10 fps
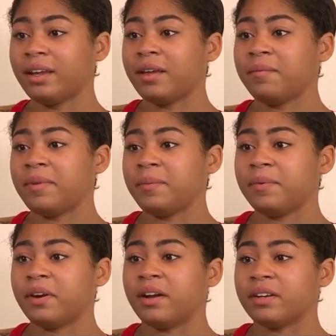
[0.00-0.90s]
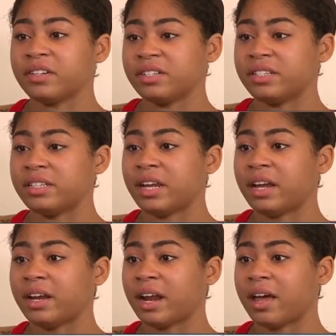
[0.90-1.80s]
And people don't
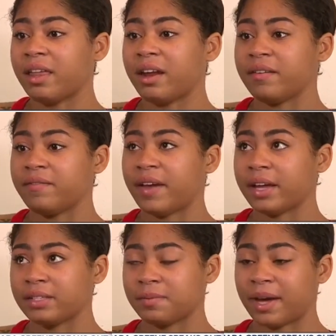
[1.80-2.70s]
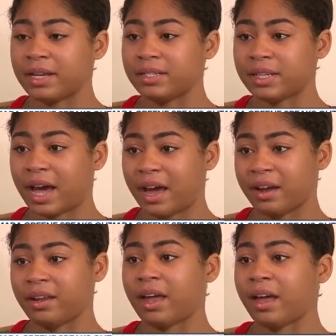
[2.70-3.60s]
understand how that affects my
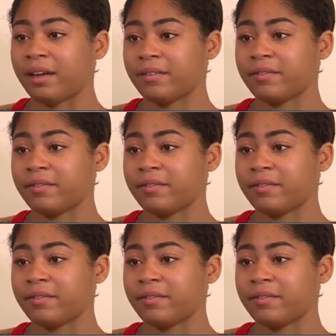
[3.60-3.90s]
entire life.